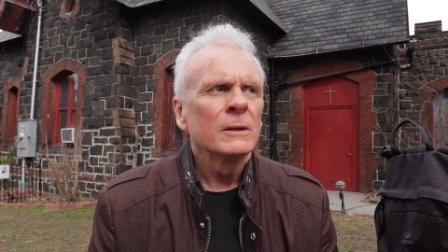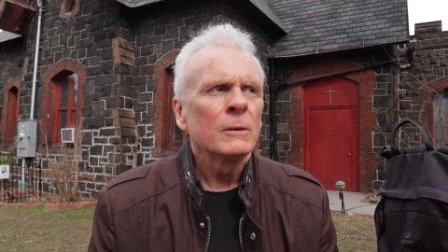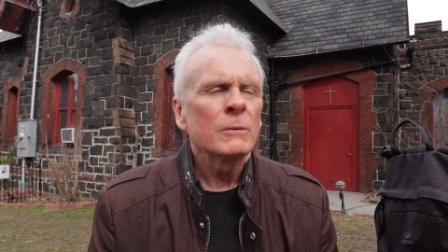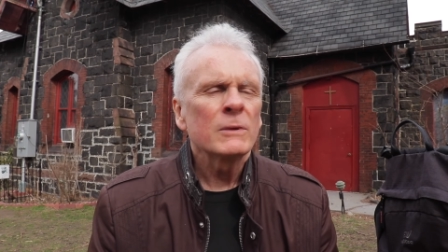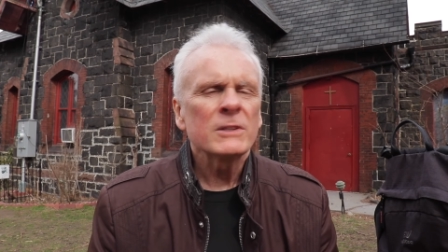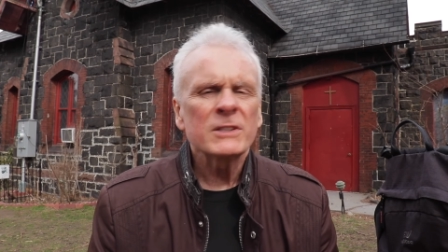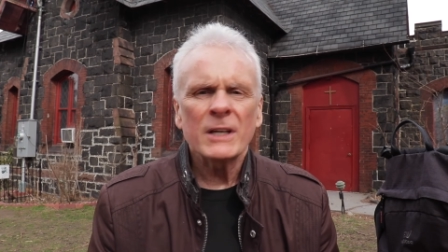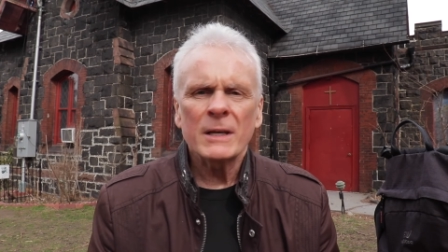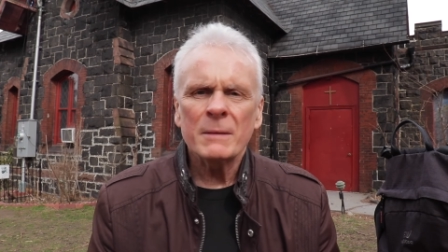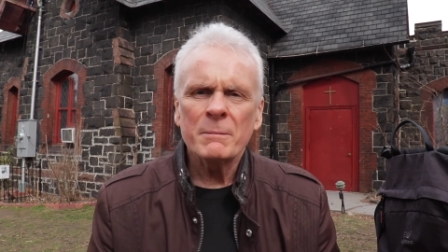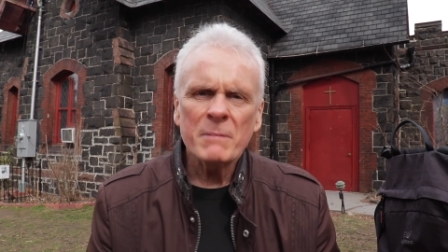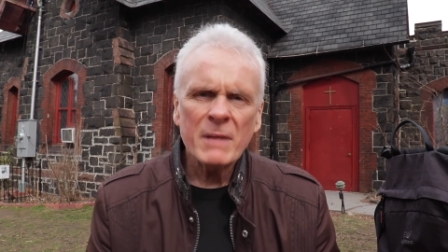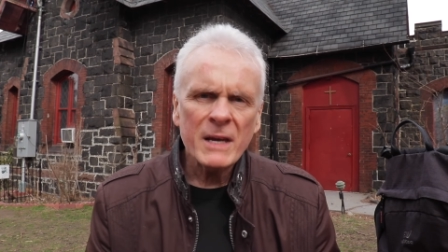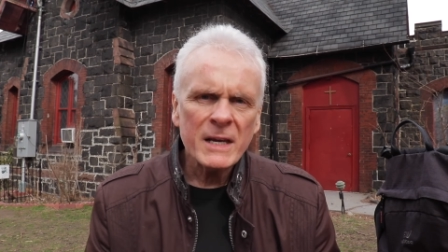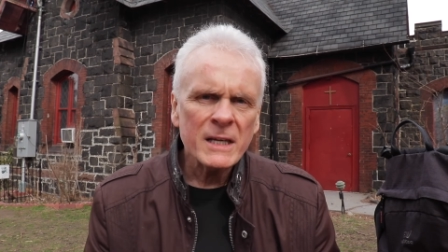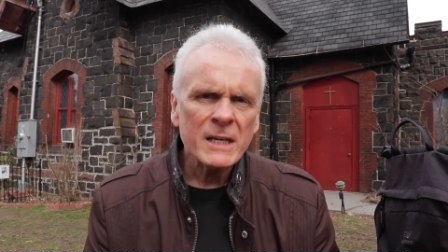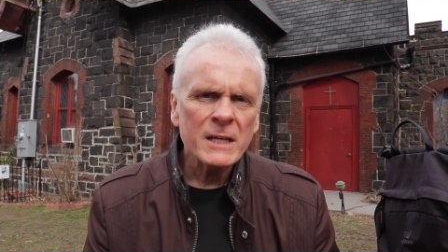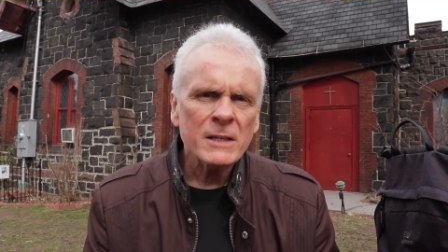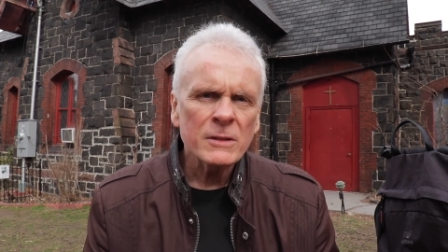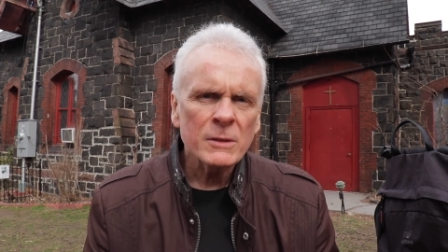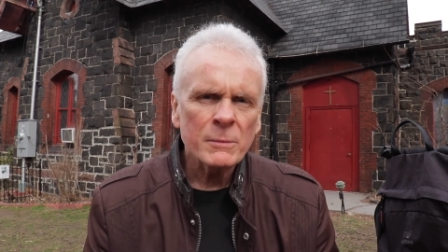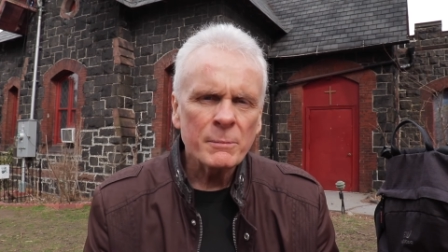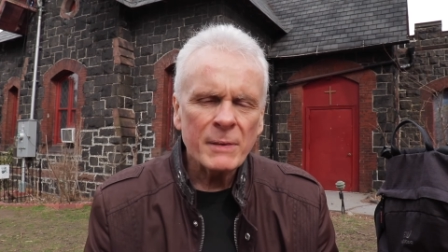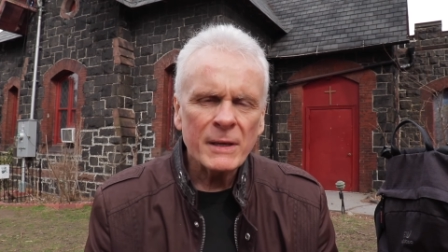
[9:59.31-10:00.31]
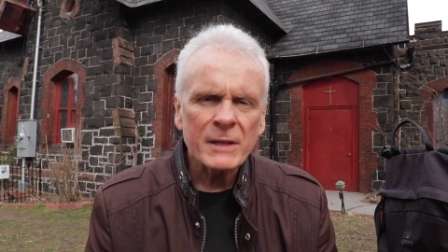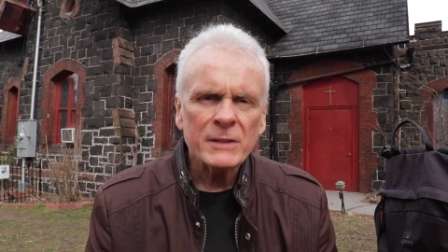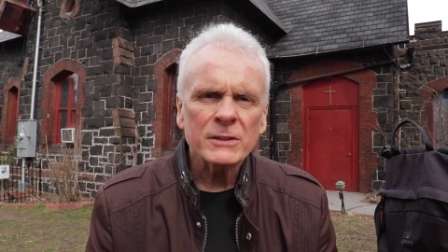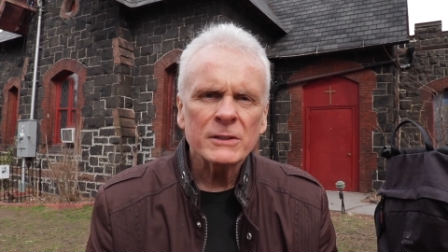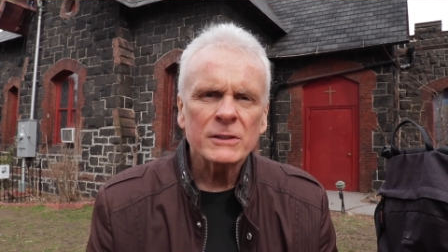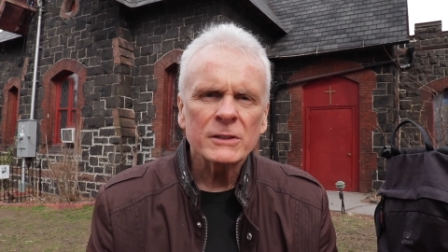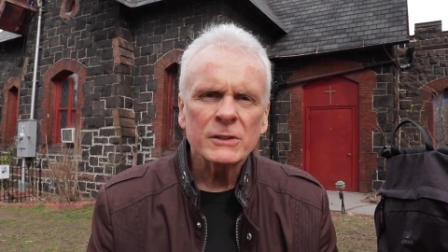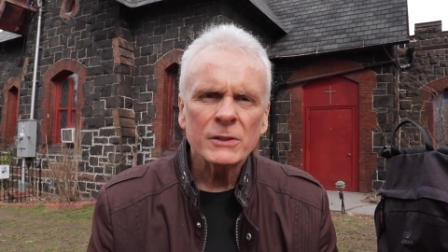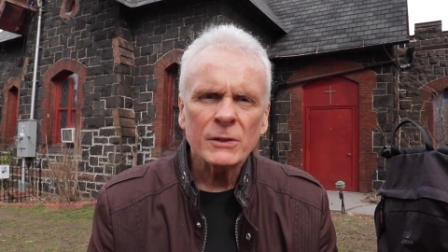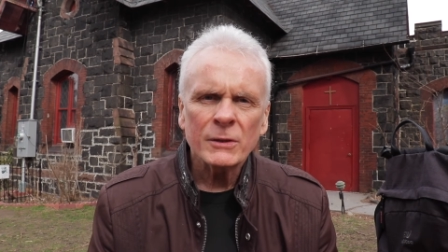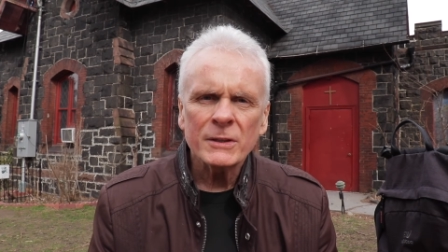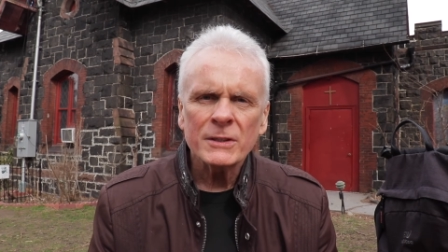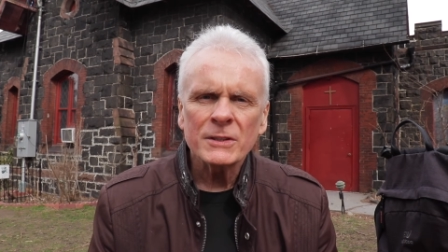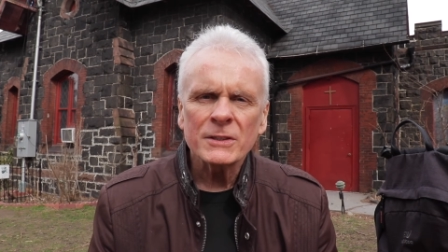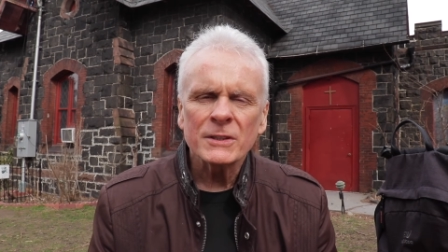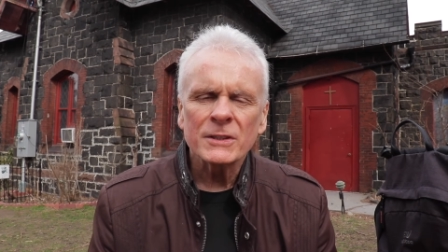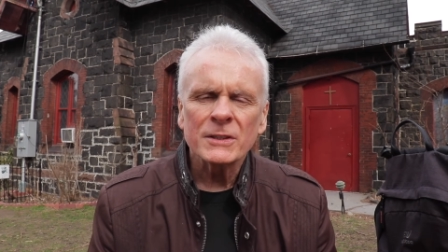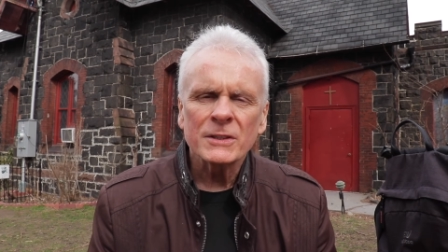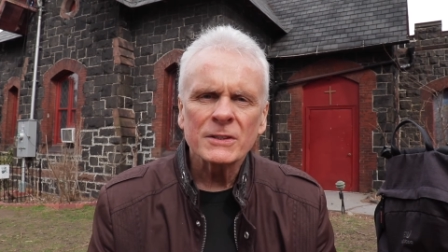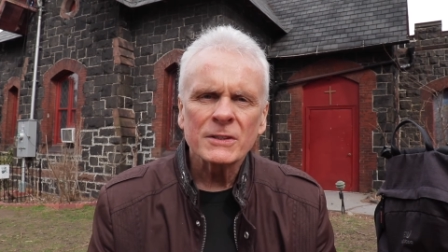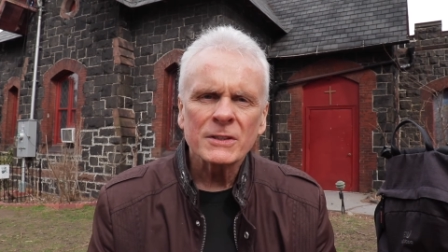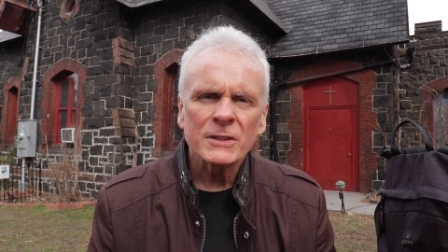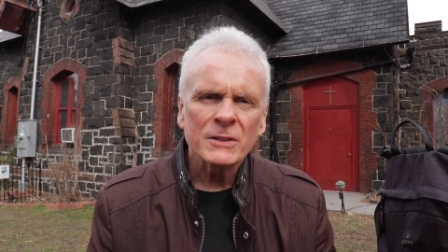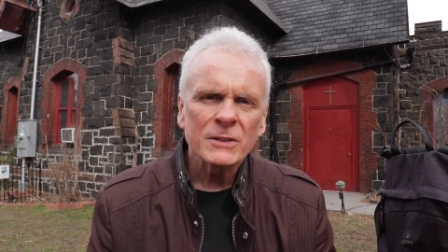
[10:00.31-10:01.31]
Was I making the best
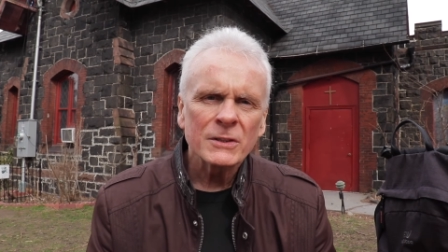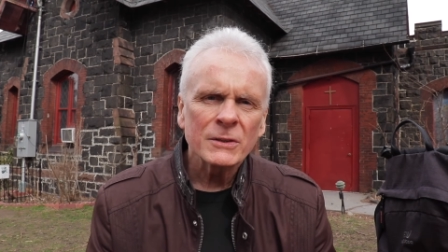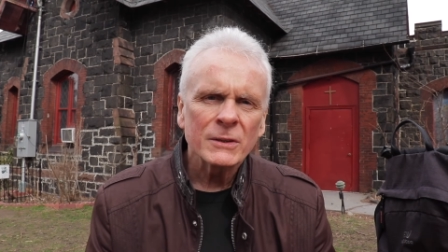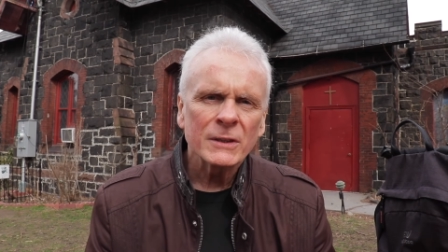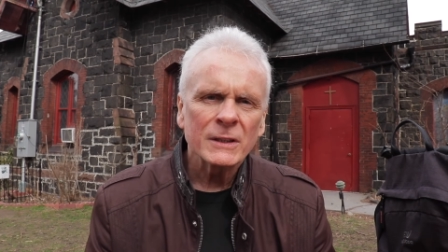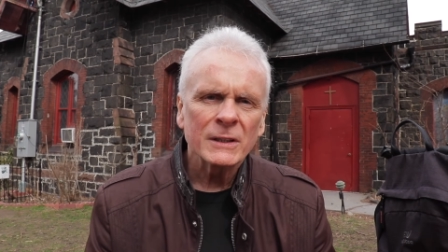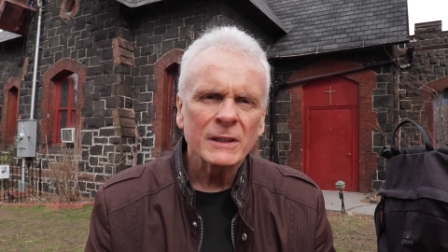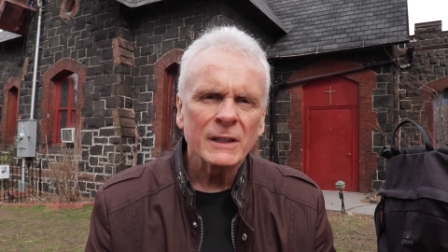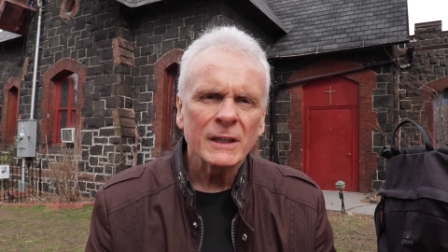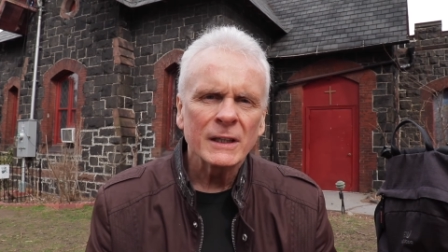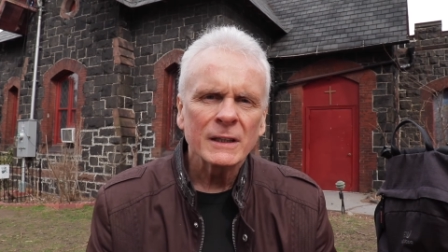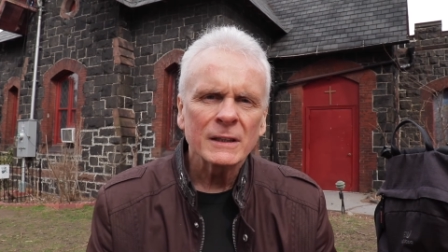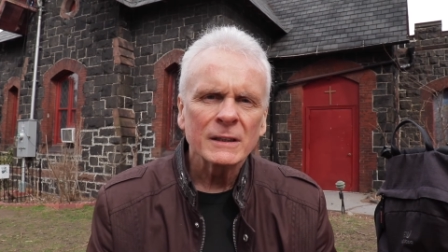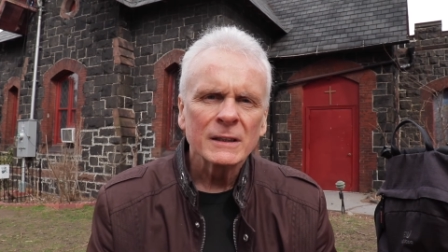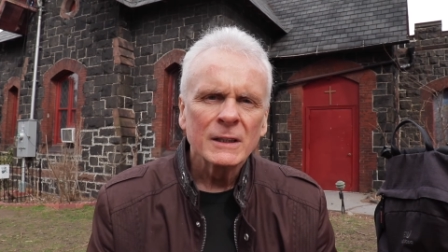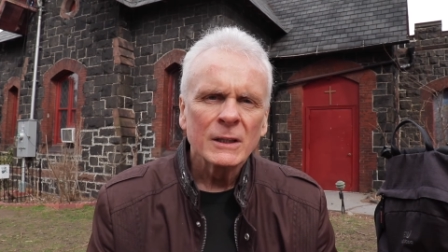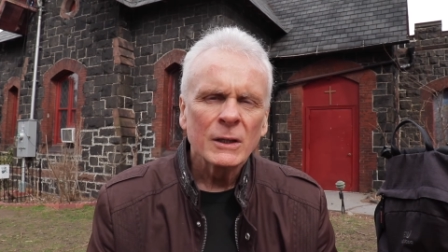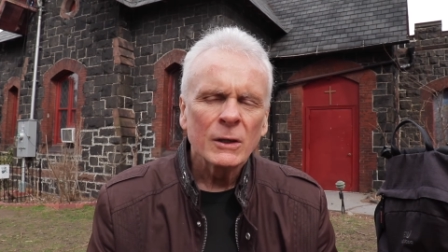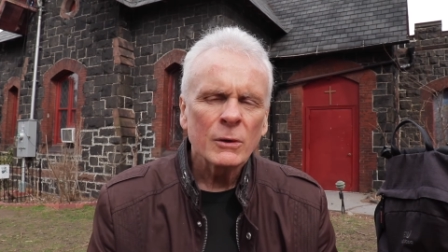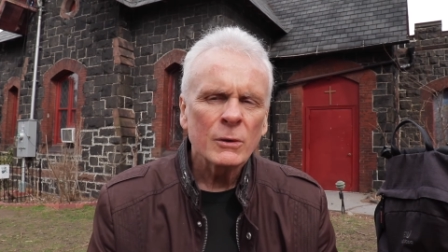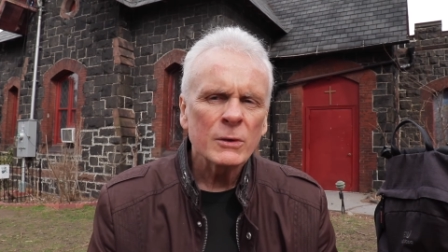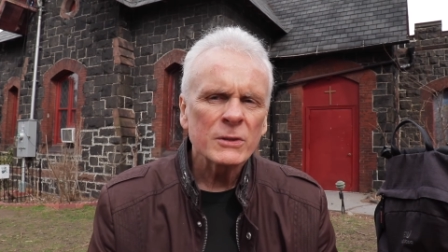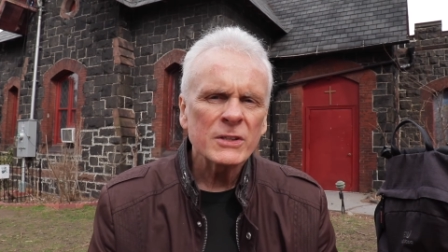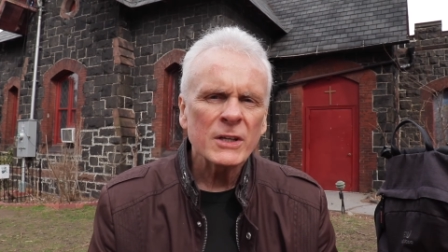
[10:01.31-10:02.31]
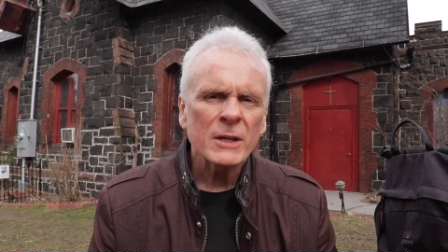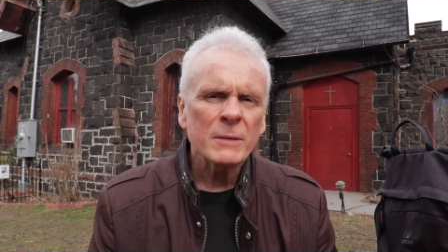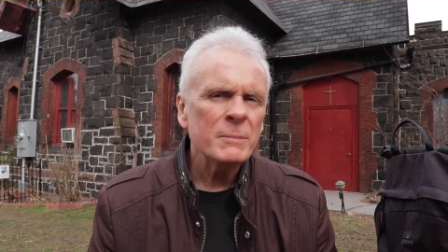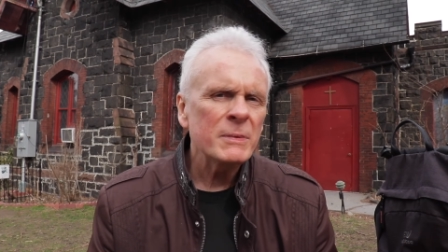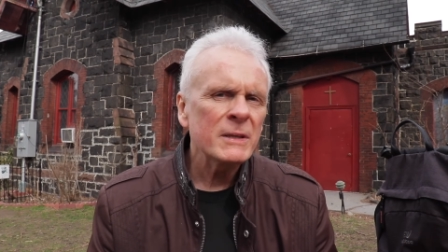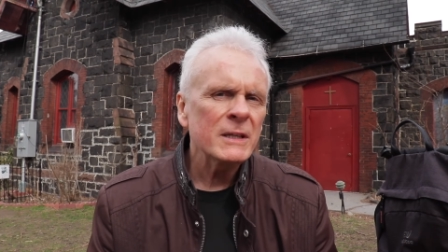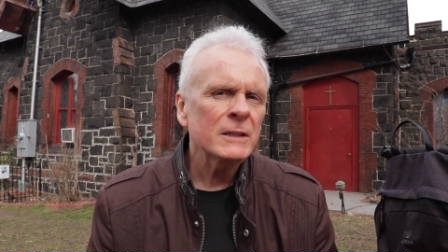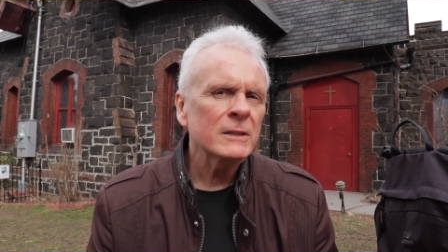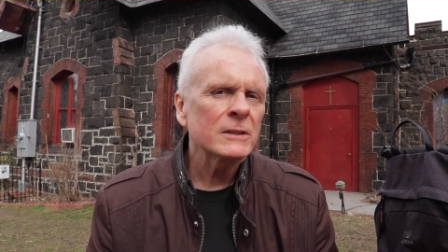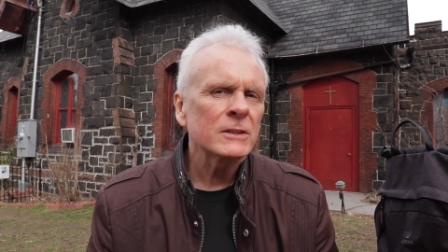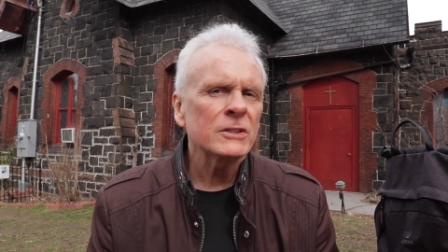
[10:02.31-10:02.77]
choices in doing that? Or was I being